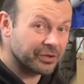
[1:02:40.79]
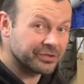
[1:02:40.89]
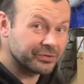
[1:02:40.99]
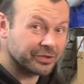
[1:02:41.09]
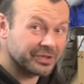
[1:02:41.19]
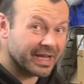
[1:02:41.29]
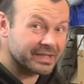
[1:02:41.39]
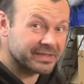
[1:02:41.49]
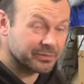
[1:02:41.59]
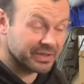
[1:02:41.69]
the road, the road
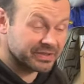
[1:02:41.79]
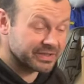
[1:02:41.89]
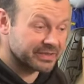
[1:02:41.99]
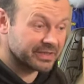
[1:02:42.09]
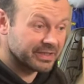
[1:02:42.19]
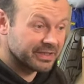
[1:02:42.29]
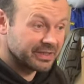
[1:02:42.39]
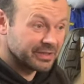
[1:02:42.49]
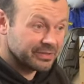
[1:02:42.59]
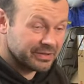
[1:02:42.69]
answer, but just
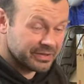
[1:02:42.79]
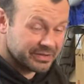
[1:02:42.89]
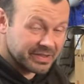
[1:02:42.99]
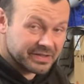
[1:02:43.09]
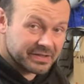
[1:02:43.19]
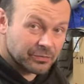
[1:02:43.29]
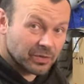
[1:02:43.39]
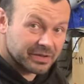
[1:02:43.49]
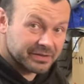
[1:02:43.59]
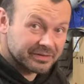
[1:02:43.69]
there not
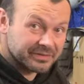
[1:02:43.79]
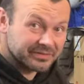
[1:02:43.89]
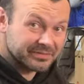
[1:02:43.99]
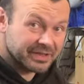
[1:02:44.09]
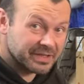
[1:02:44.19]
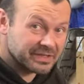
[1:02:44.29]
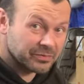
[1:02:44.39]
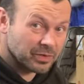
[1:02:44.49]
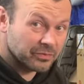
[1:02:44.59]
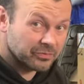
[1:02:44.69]
one. No, there's
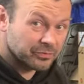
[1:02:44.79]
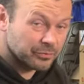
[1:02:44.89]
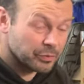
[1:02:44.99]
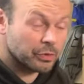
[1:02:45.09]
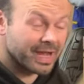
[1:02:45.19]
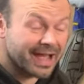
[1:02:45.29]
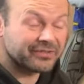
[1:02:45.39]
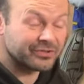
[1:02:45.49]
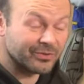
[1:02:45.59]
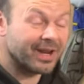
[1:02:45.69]
no. Yeah, we if, will yeah. have to